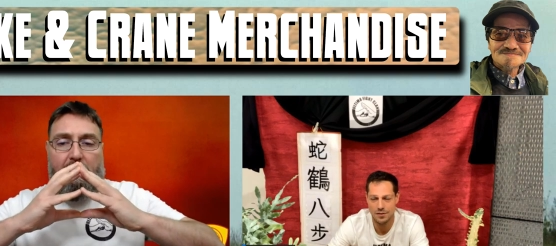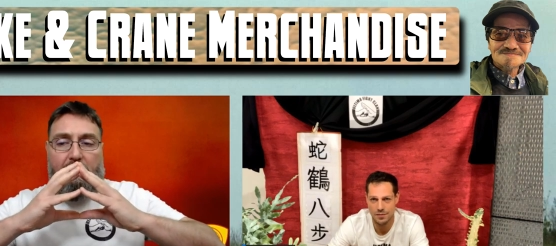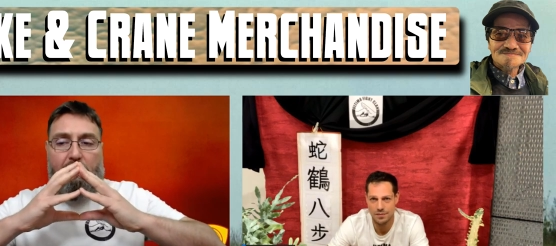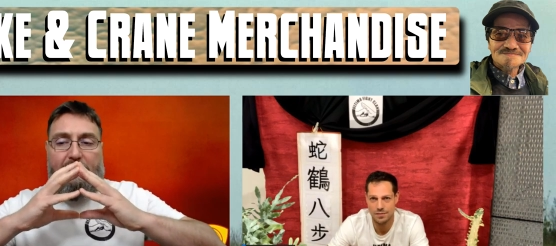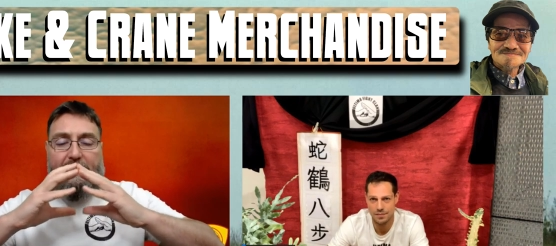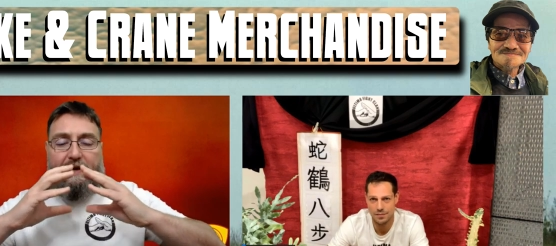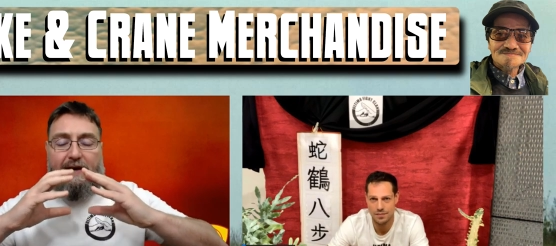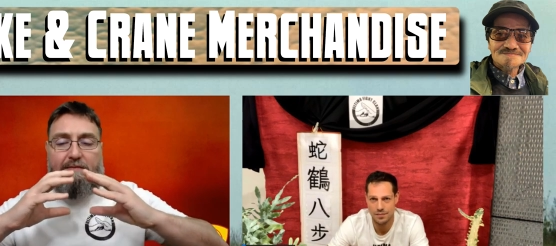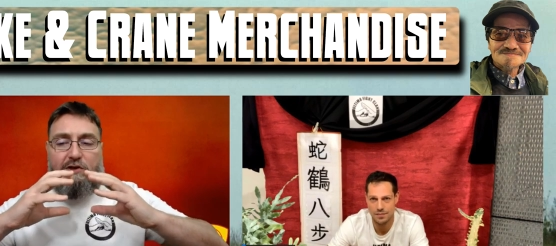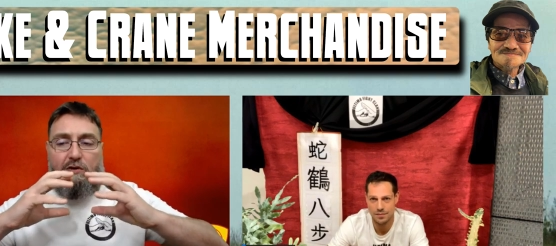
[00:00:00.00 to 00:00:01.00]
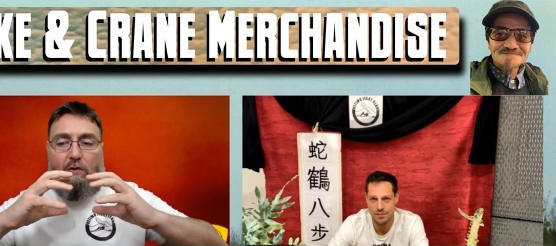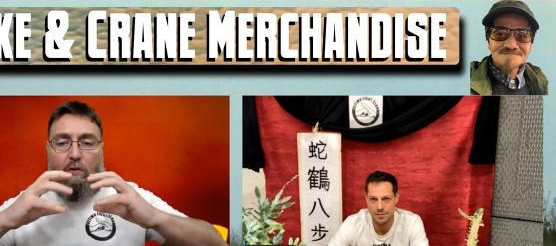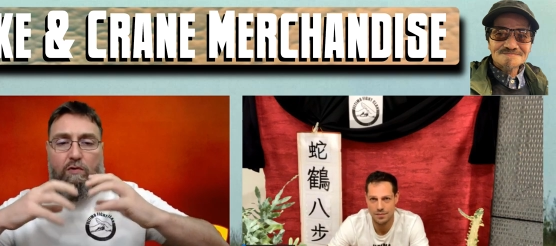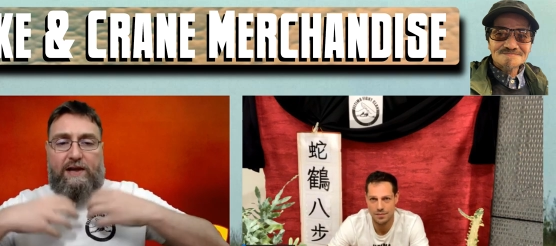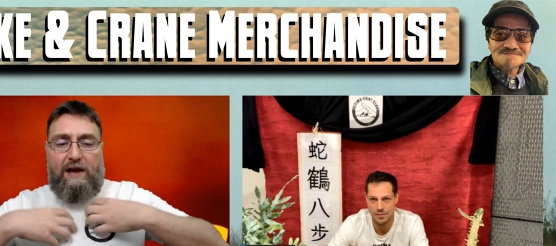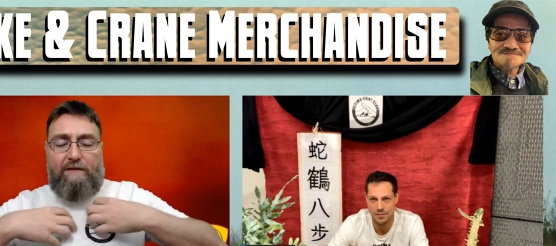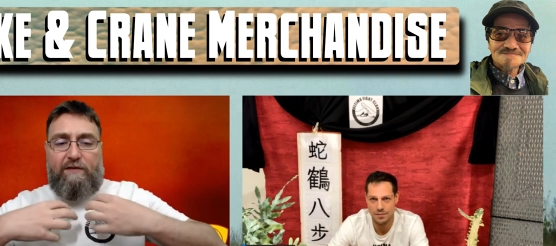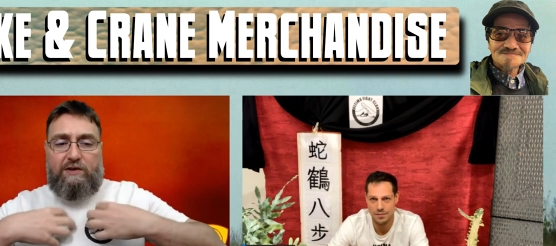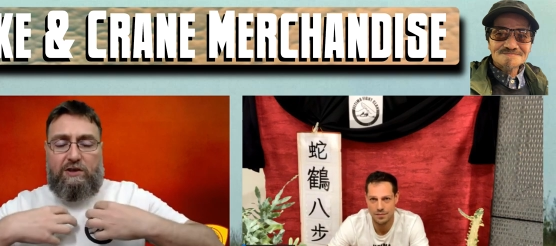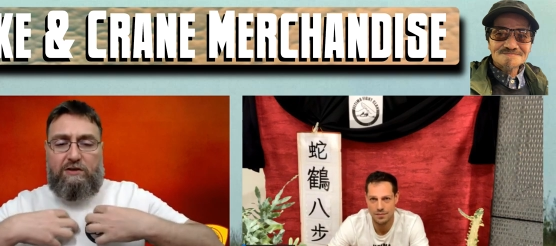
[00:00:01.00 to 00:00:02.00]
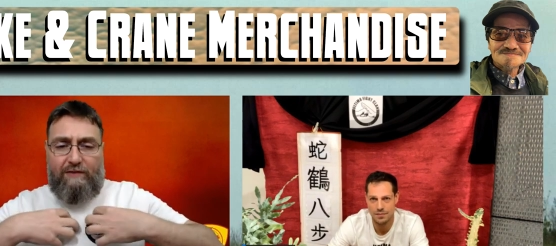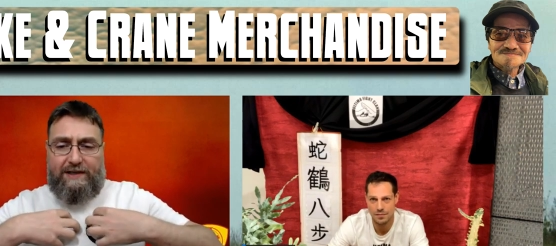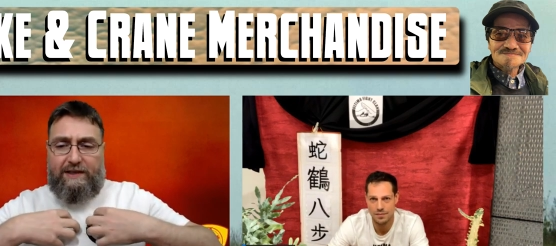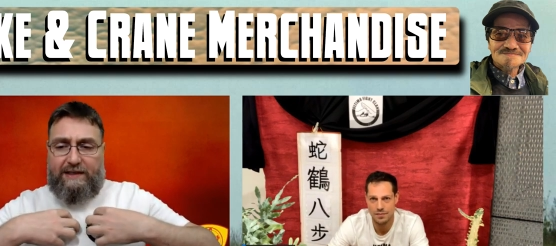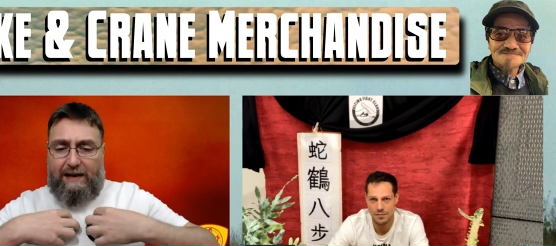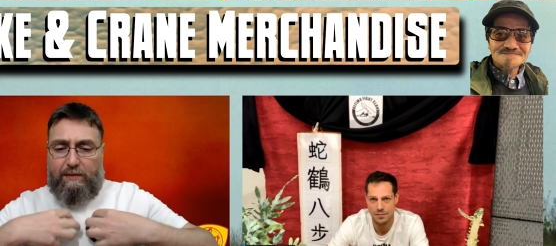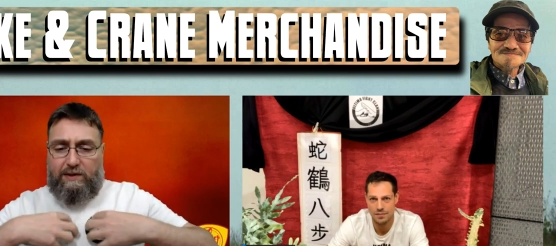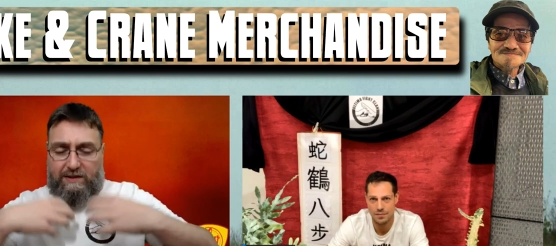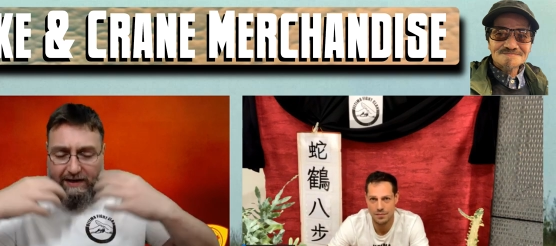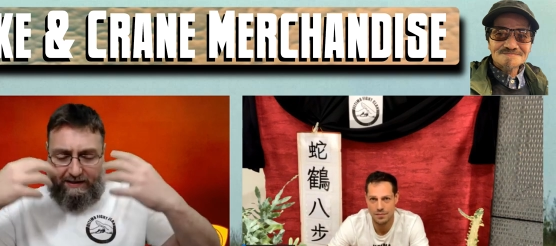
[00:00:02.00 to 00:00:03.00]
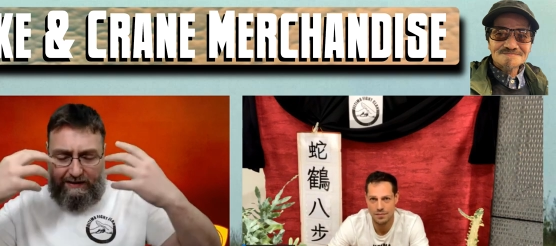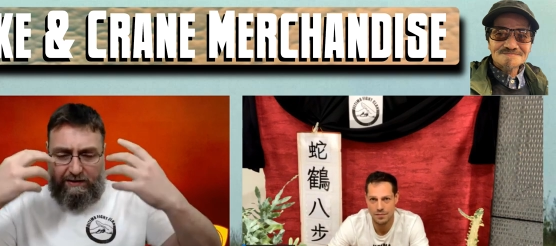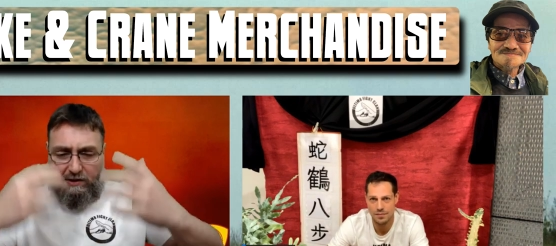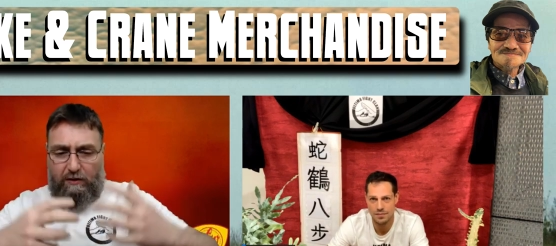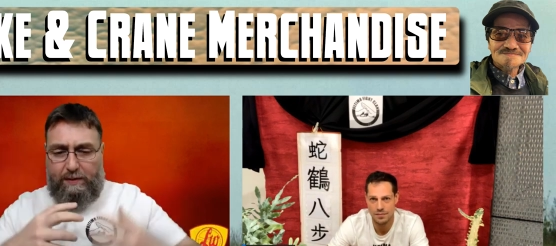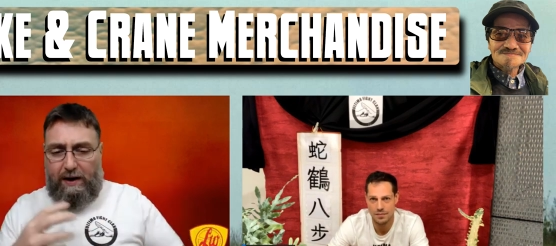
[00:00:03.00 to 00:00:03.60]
Speaker 1: when it came to all the efforts, because the reason this came up, because I said to Toby, I